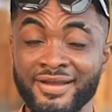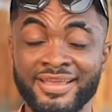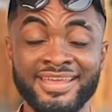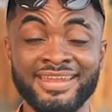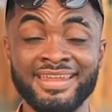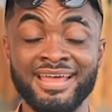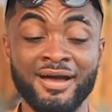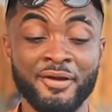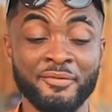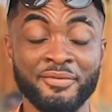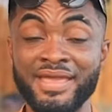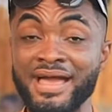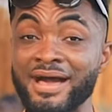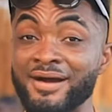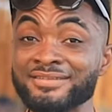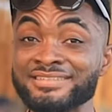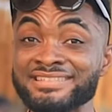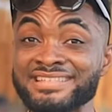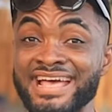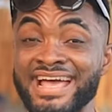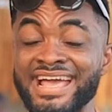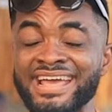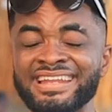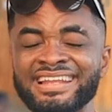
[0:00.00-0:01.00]
Okay, now we're
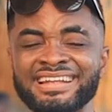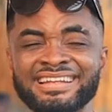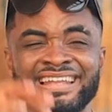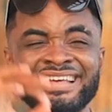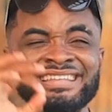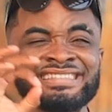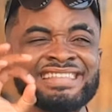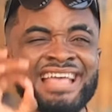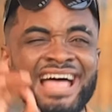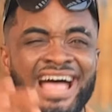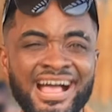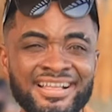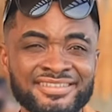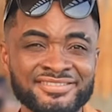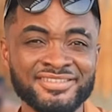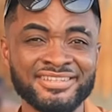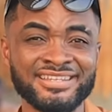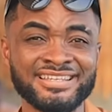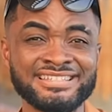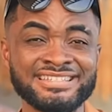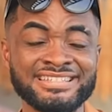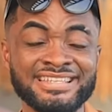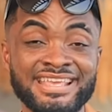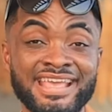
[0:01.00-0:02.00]
outside. Let's
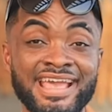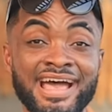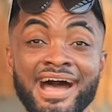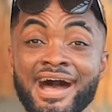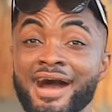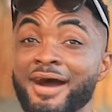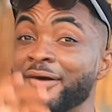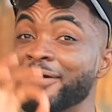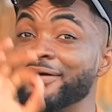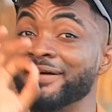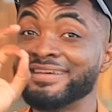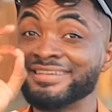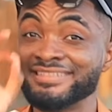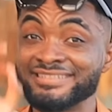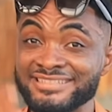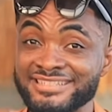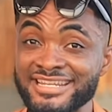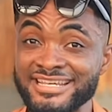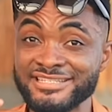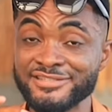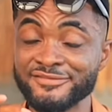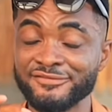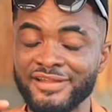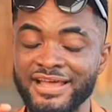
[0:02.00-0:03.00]
actually see how
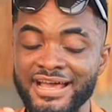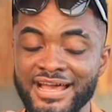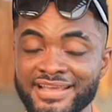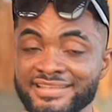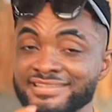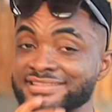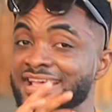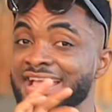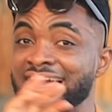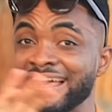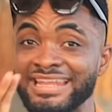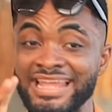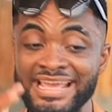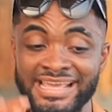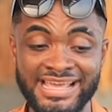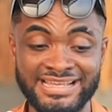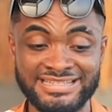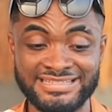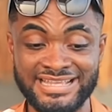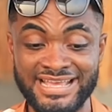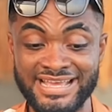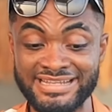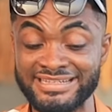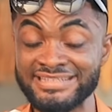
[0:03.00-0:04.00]
this flies. Like I
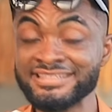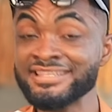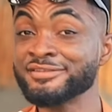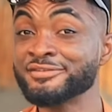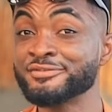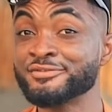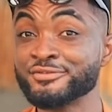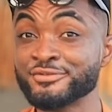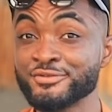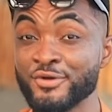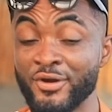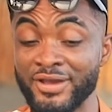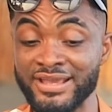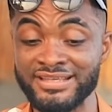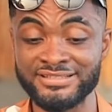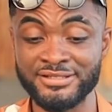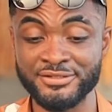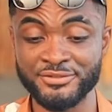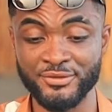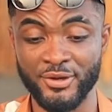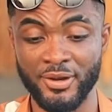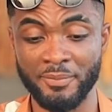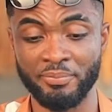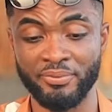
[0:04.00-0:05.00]
said, this is so
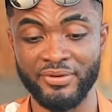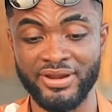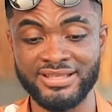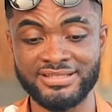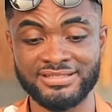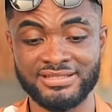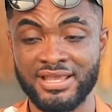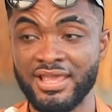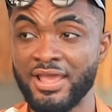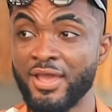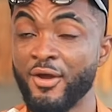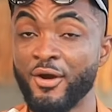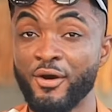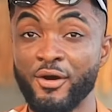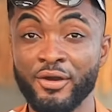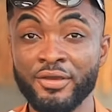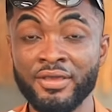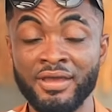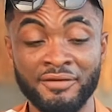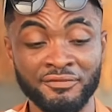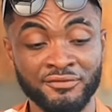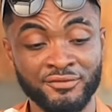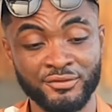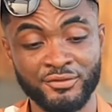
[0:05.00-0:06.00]
easy to operate. All
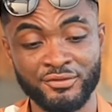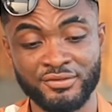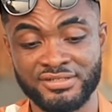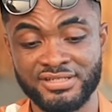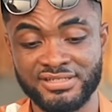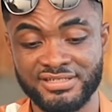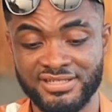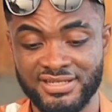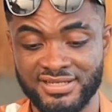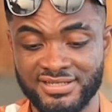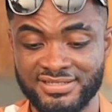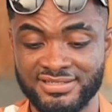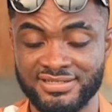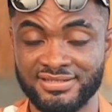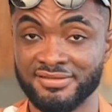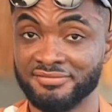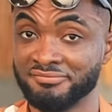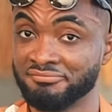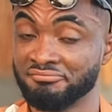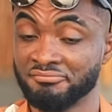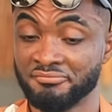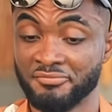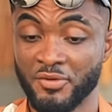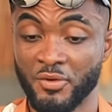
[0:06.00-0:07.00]
you have to do is just
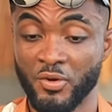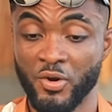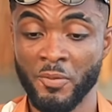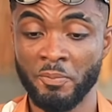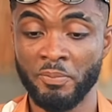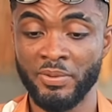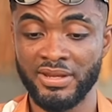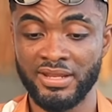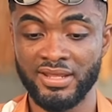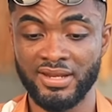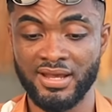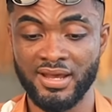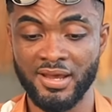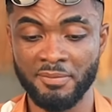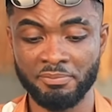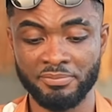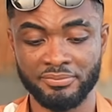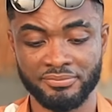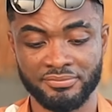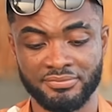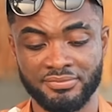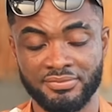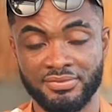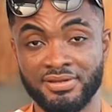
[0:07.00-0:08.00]
open it up,
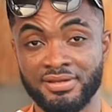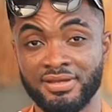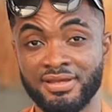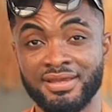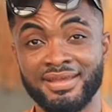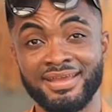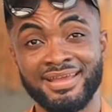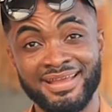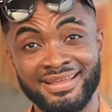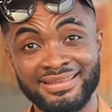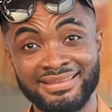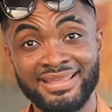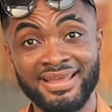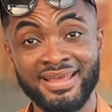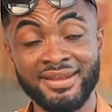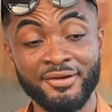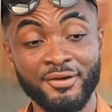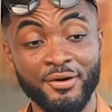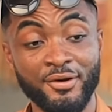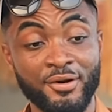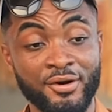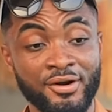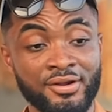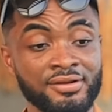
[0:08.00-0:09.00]
turn
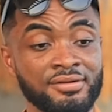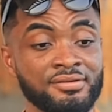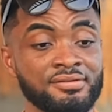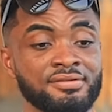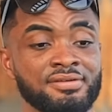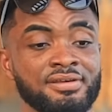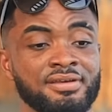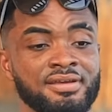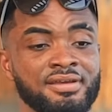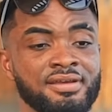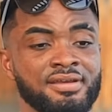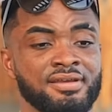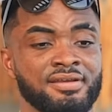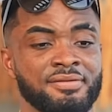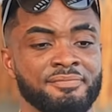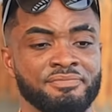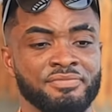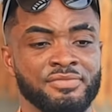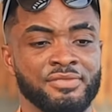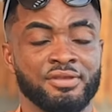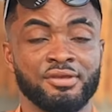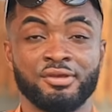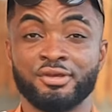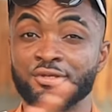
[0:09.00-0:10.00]
it on,
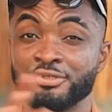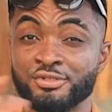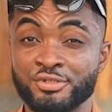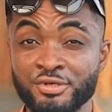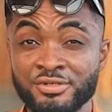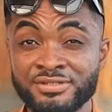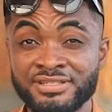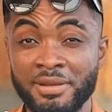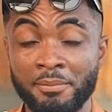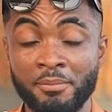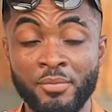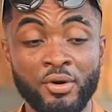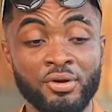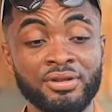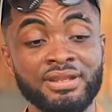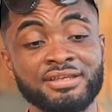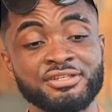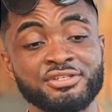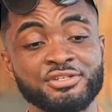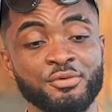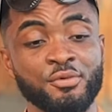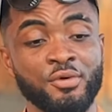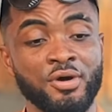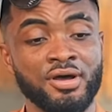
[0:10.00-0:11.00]
choose the mode
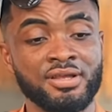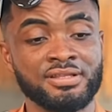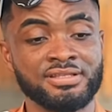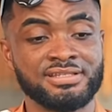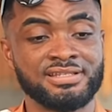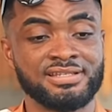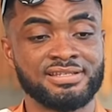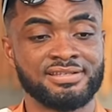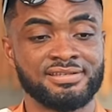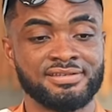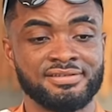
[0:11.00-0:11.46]
that you want.